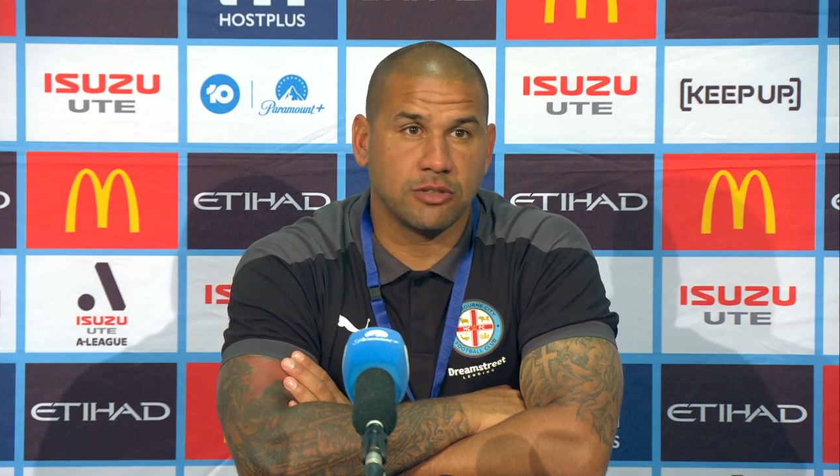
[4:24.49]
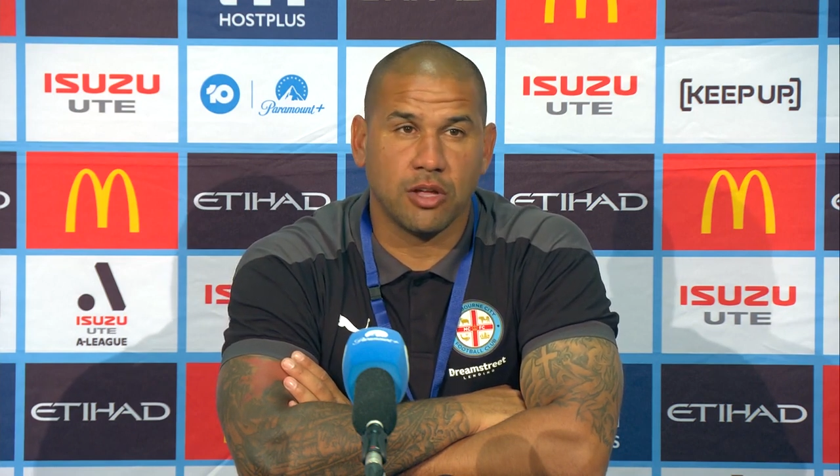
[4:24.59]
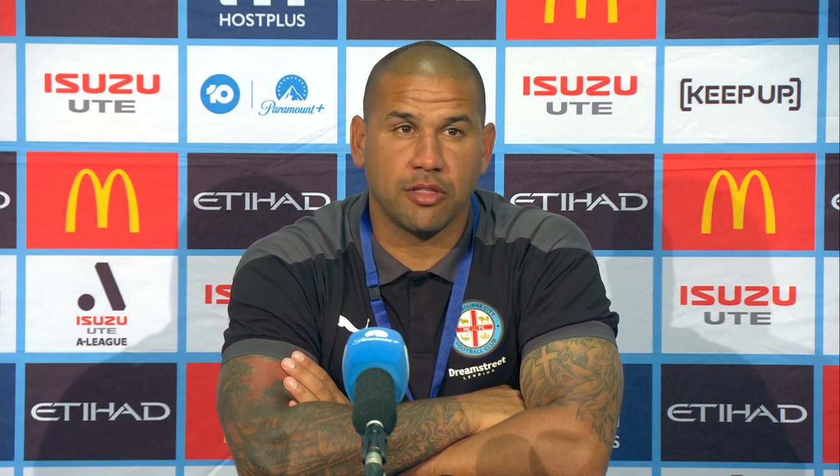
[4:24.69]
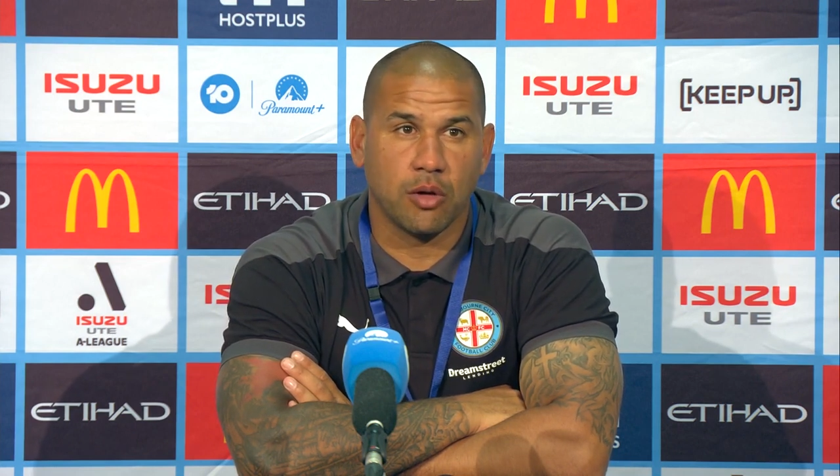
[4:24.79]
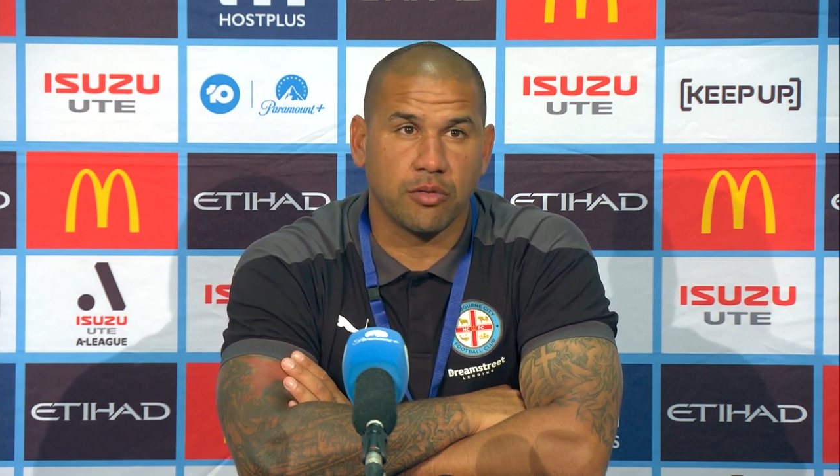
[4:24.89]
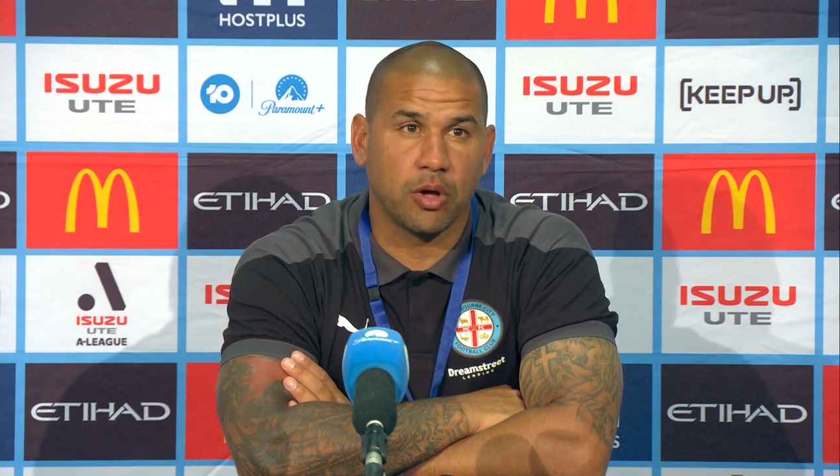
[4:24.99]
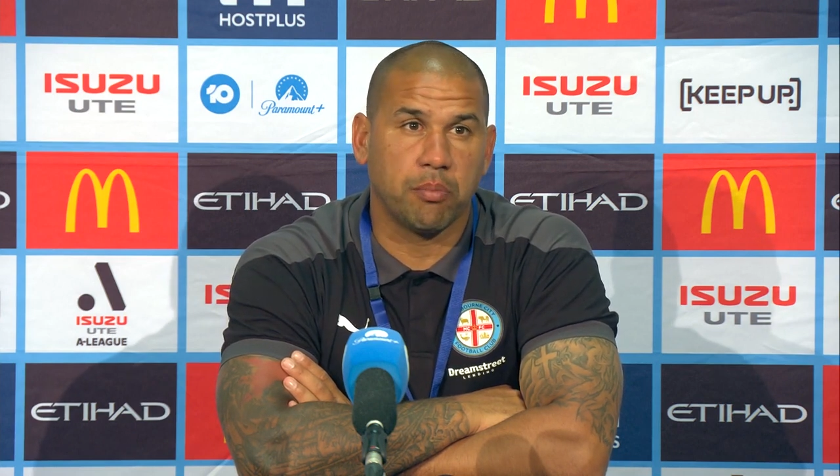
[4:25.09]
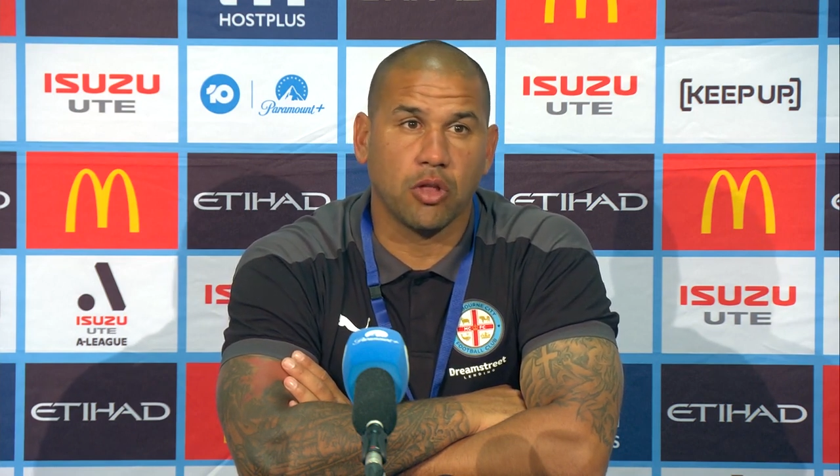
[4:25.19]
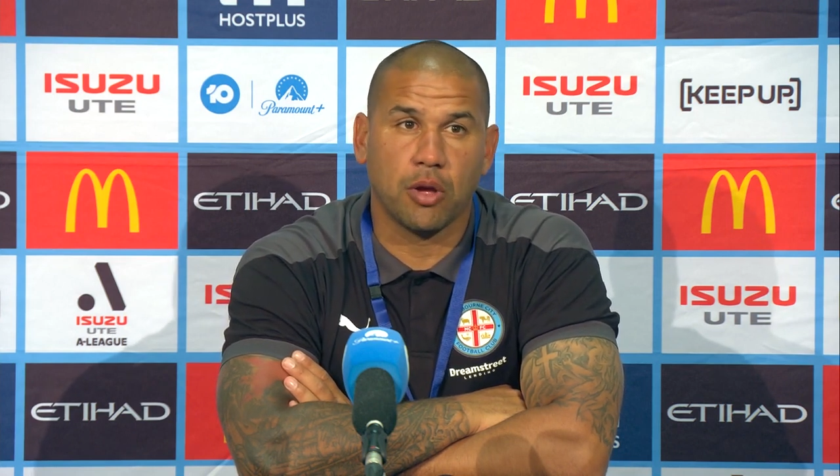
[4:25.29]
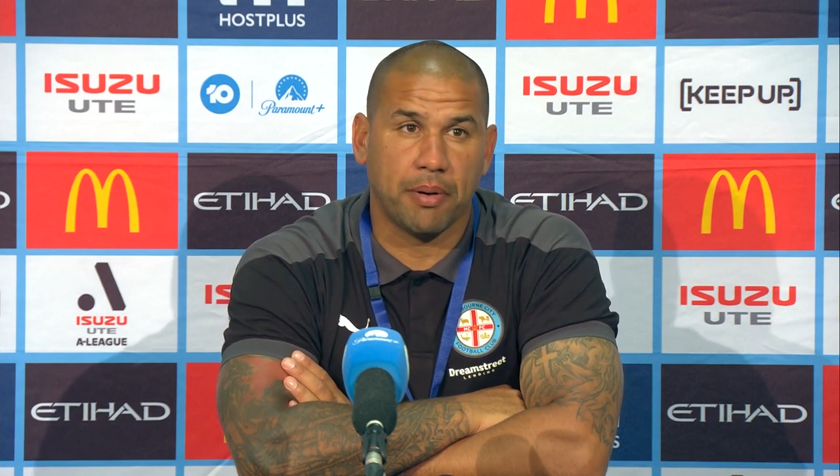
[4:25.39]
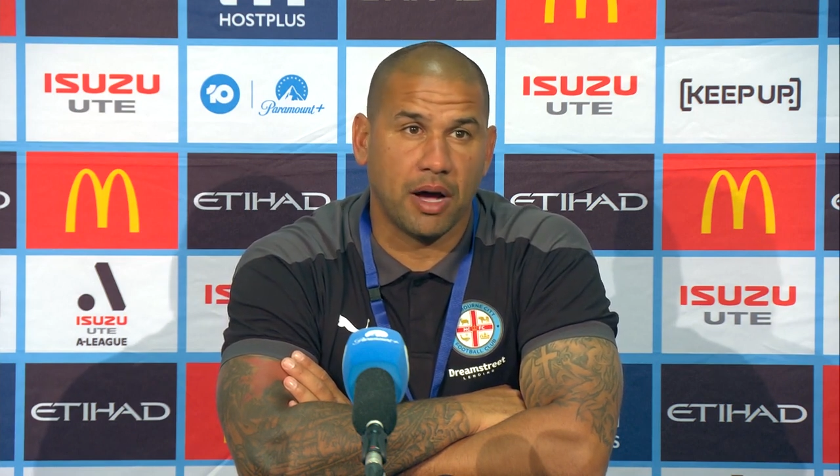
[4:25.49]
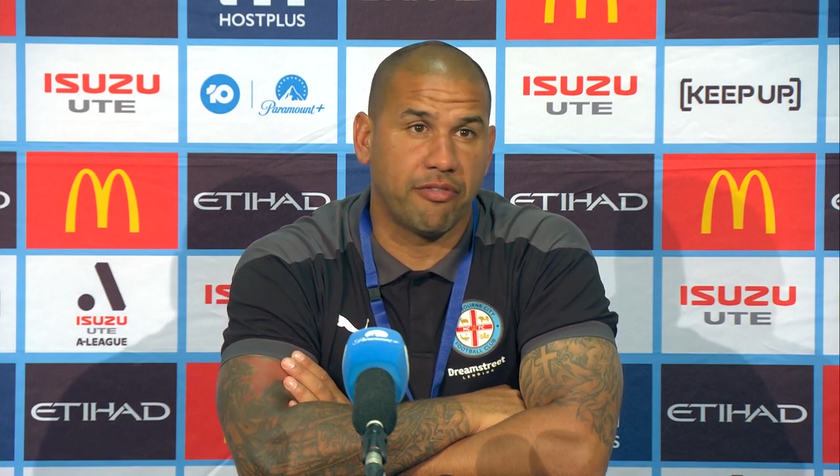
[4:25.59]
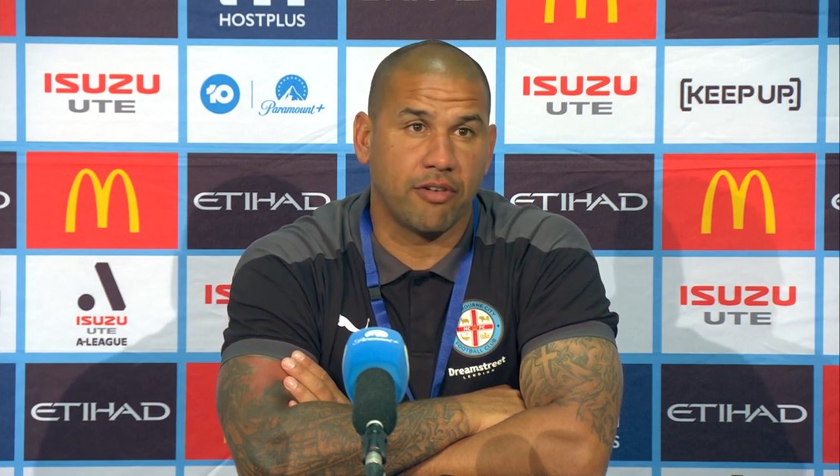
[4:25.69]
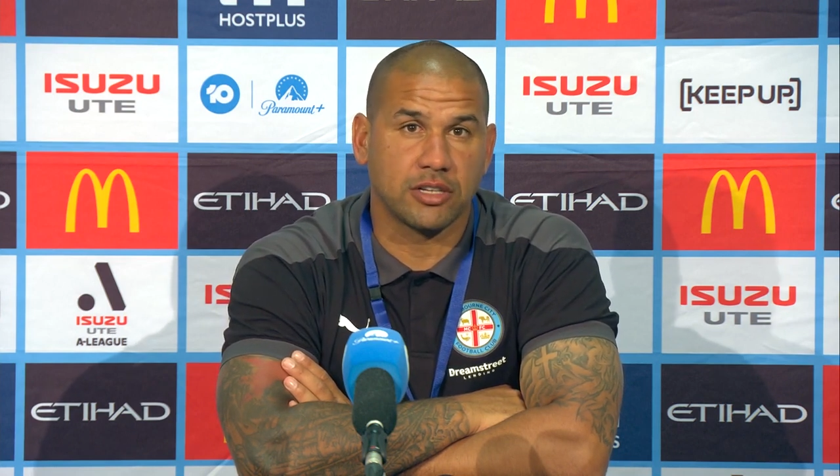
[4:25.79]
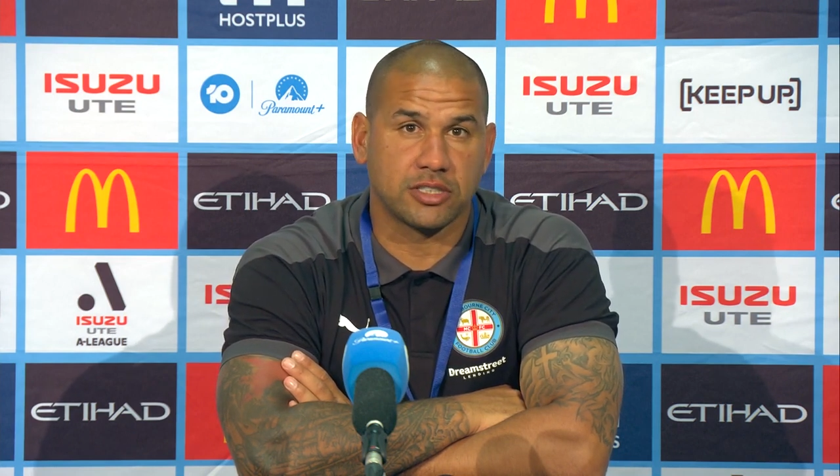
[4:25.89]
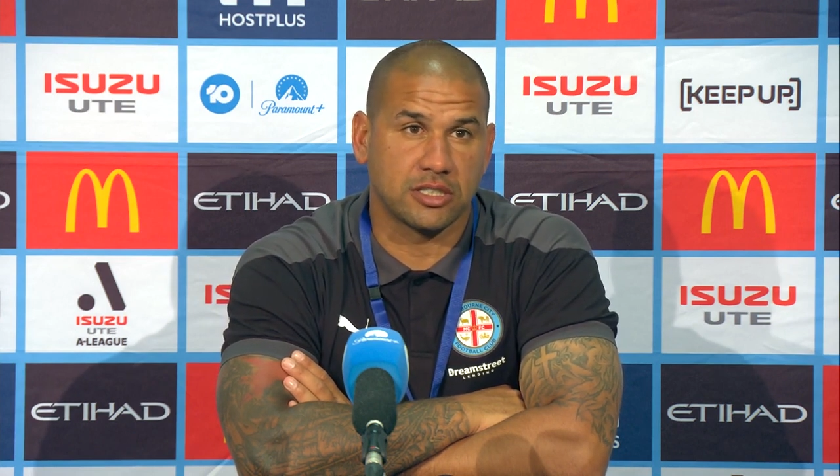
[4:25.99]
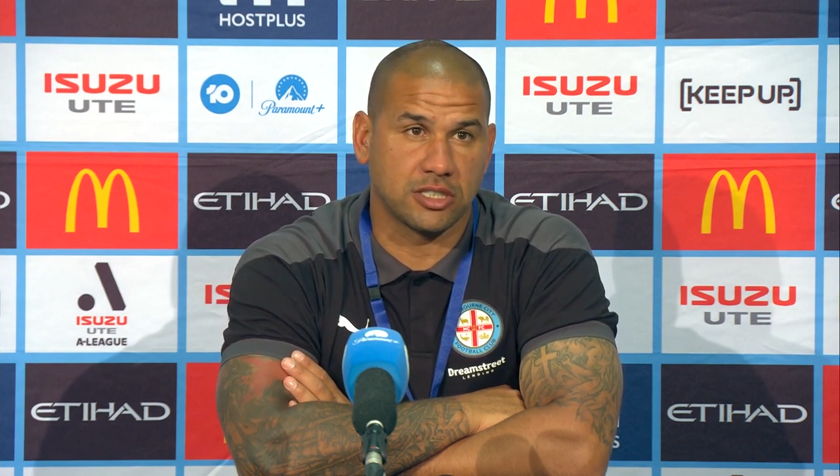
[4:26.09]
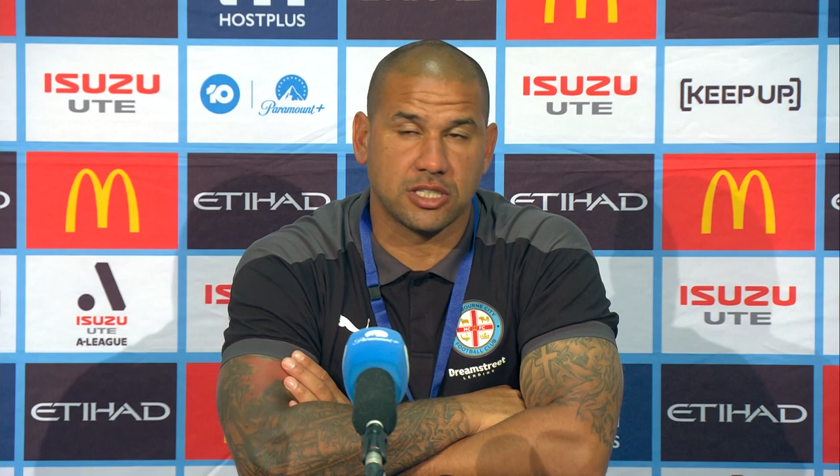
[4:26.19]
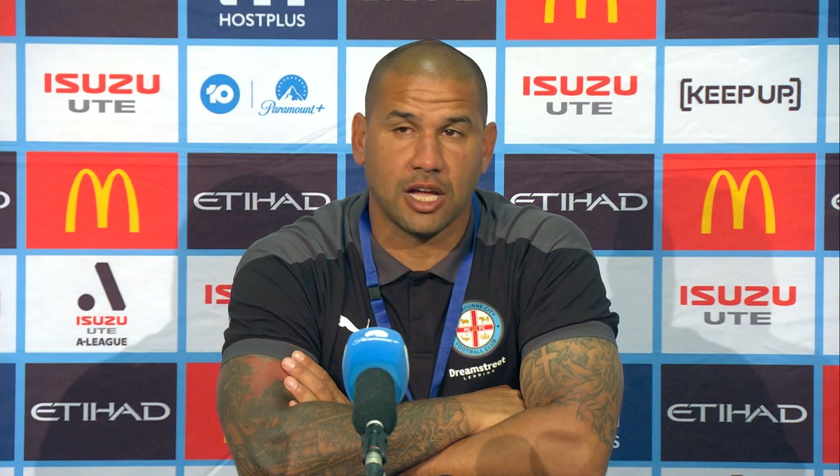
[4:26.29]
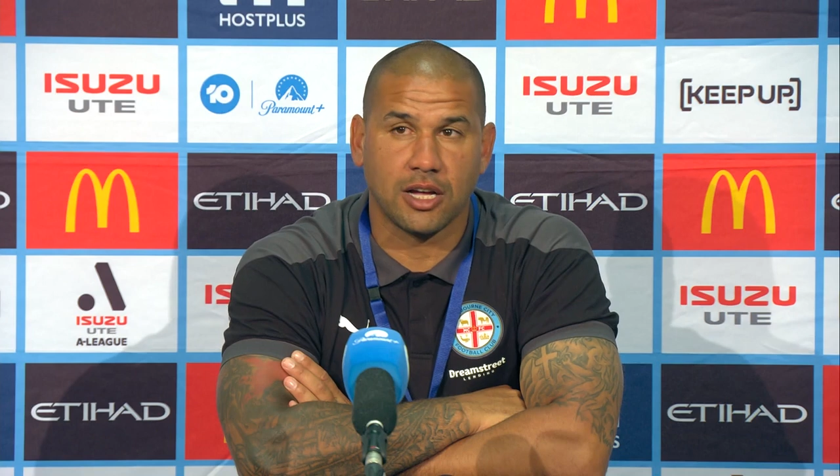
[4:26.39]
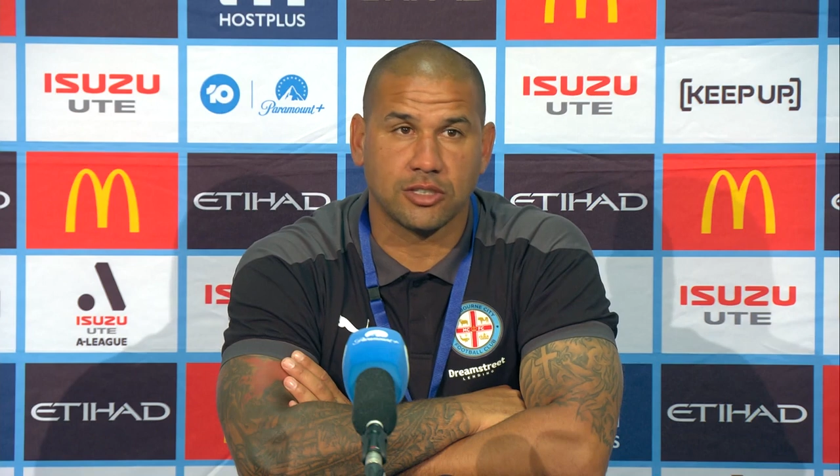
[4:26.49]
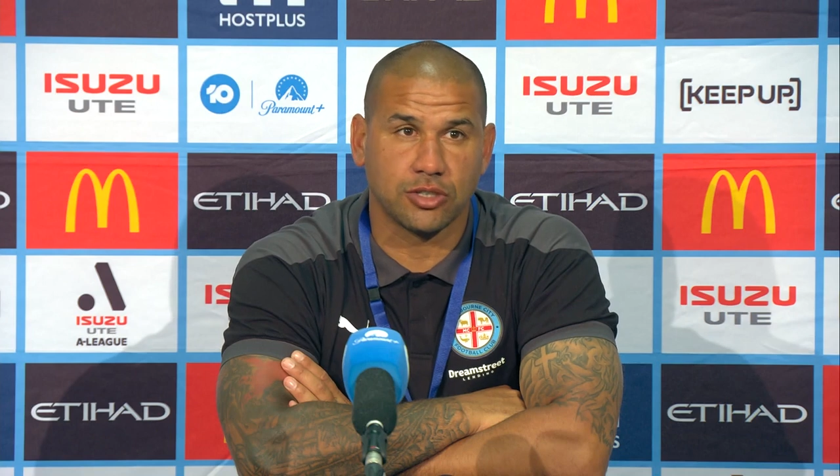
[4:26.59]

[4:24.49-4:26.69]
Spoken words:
You know, they're below par for us at the start.